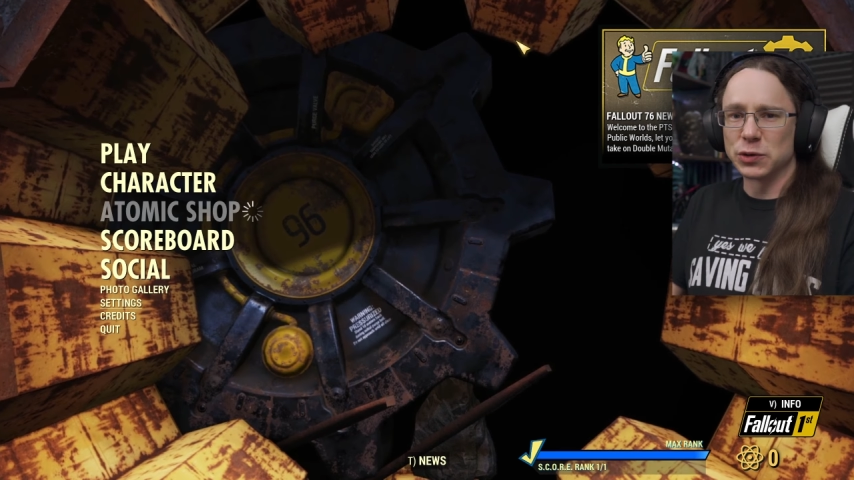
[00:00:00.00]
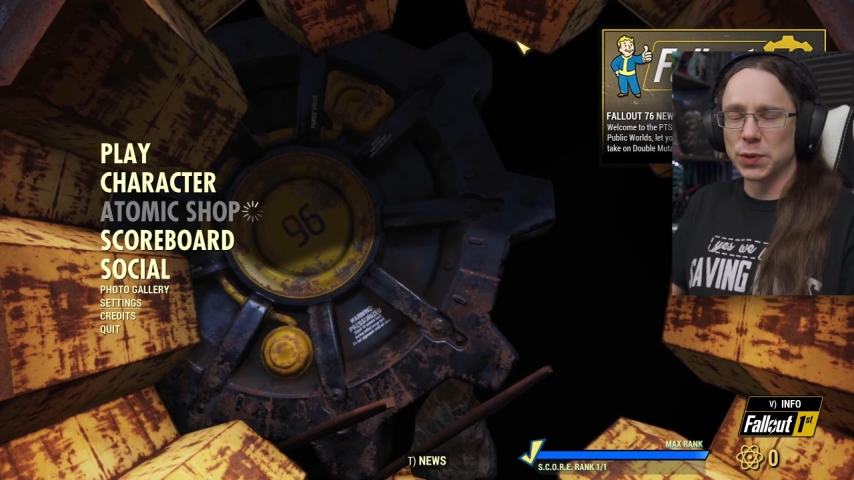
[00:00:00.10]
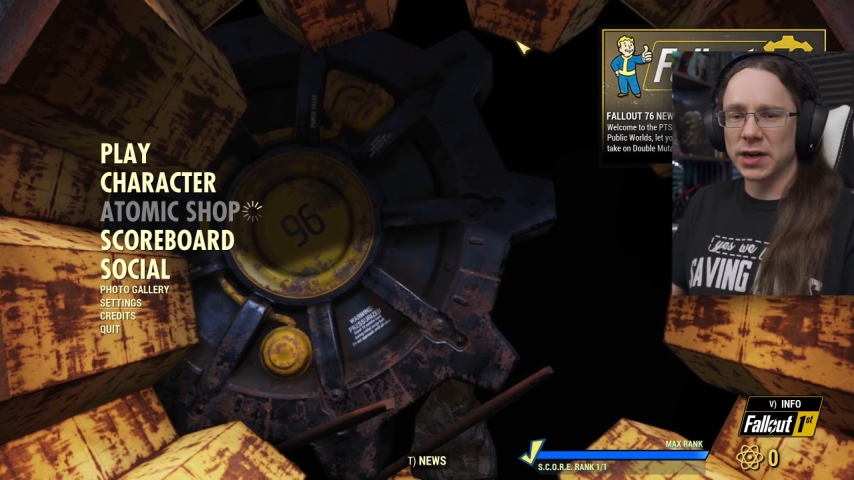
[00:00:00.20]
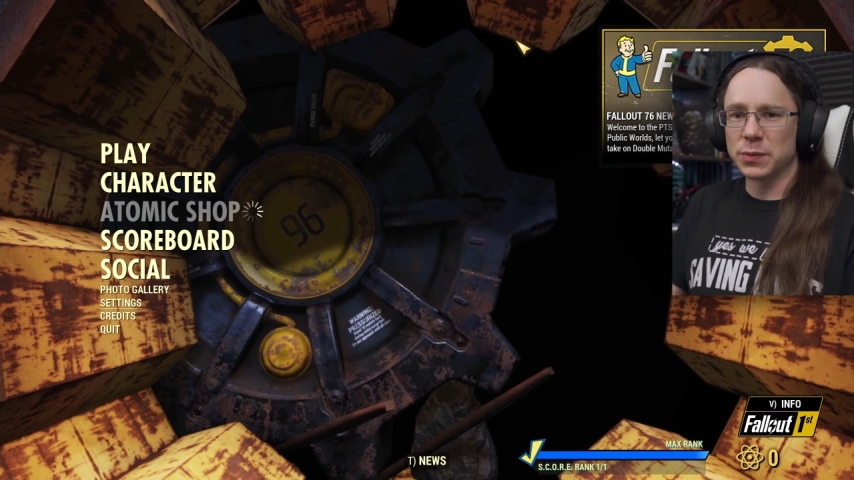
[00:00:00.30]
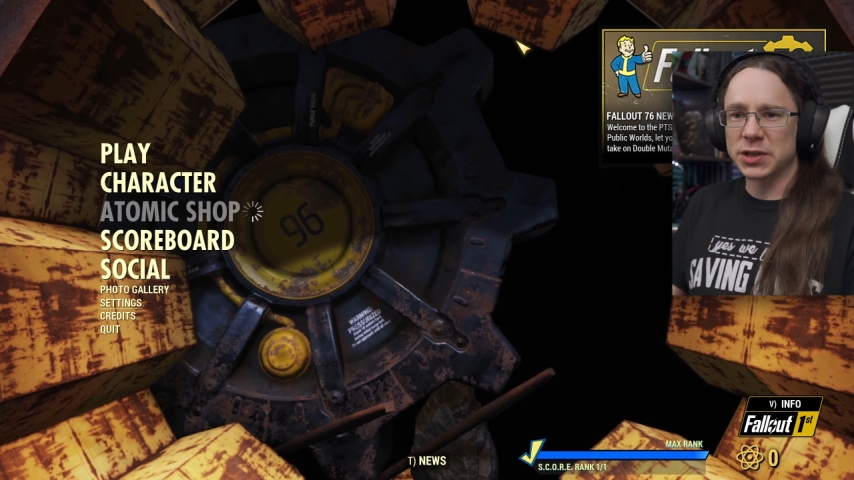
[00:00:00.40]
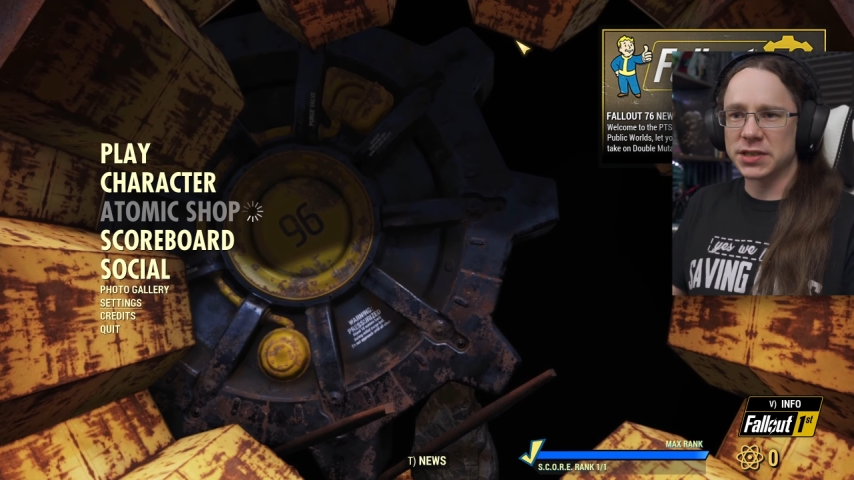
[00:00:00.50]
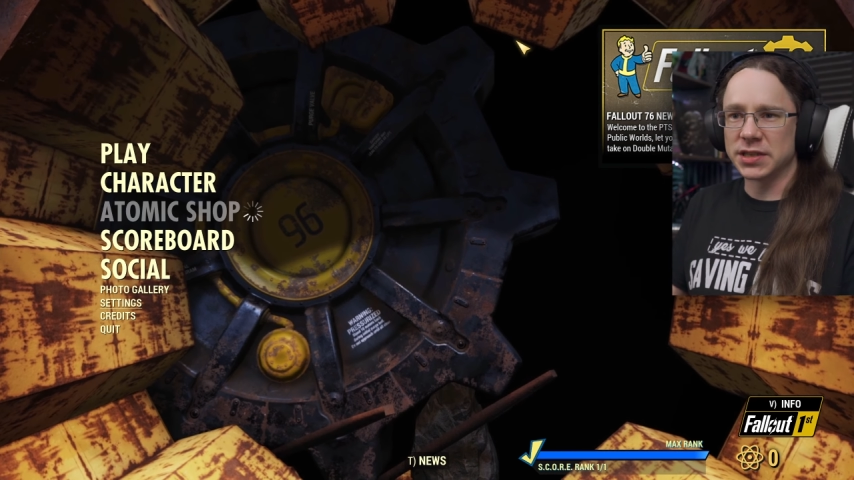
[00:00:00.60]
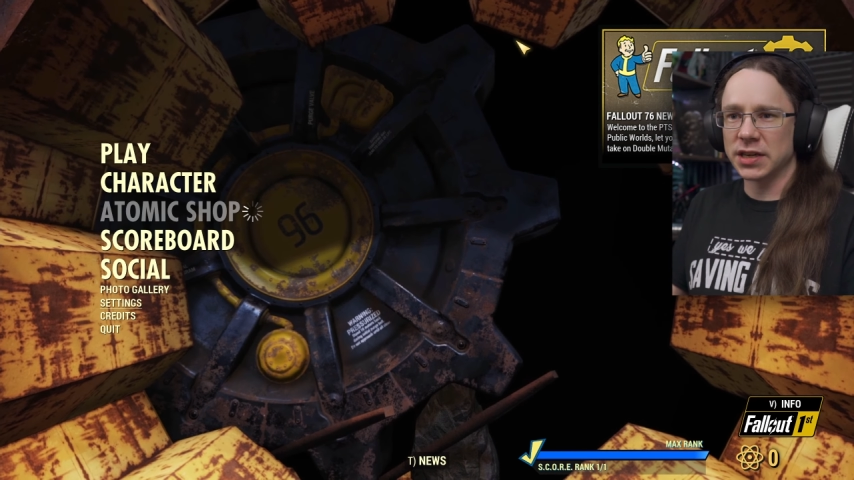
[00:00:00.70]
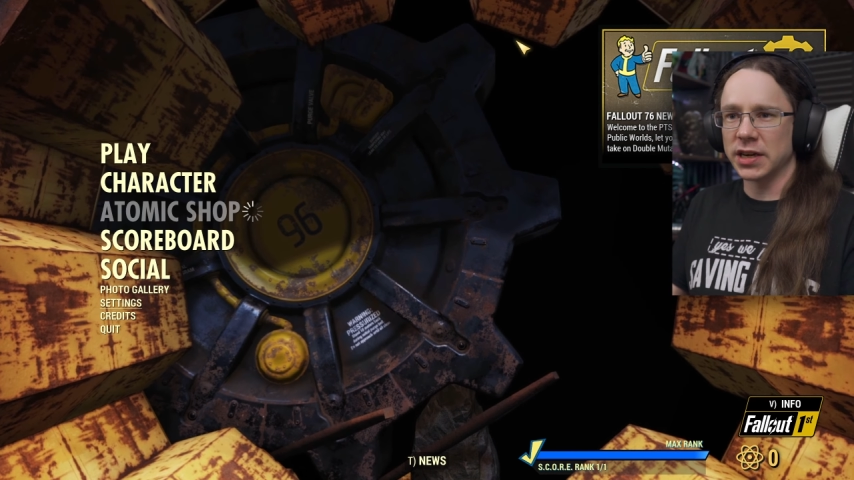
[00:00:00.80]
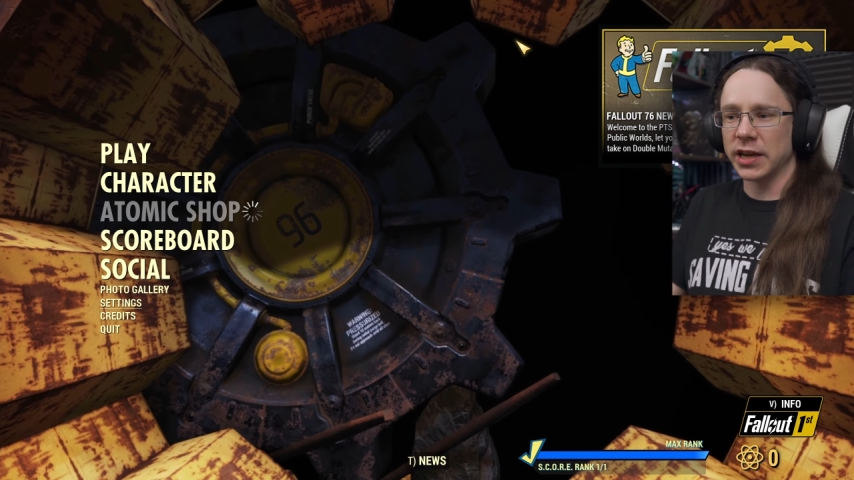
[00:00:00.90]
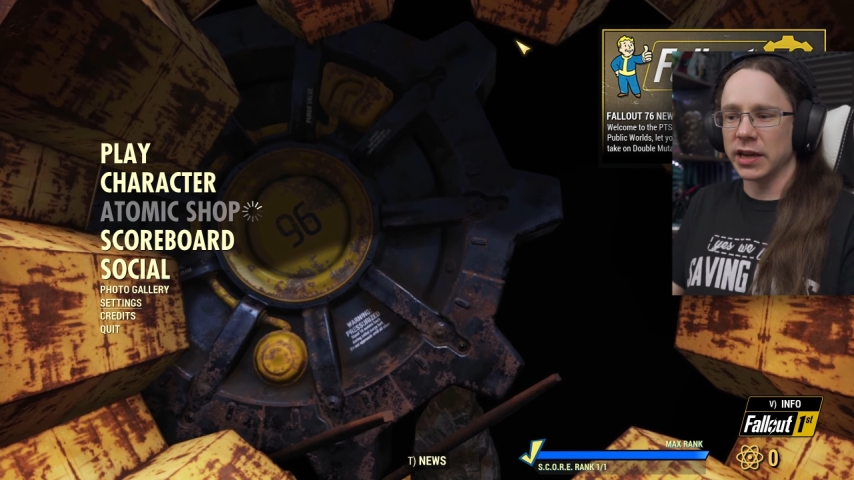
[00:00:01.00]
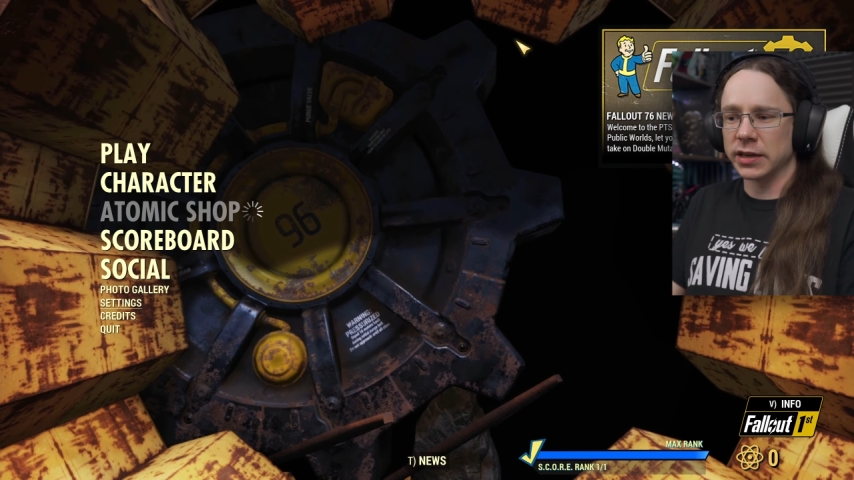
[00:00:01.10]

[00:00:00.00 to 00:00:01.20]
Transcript: Dweller Must Die.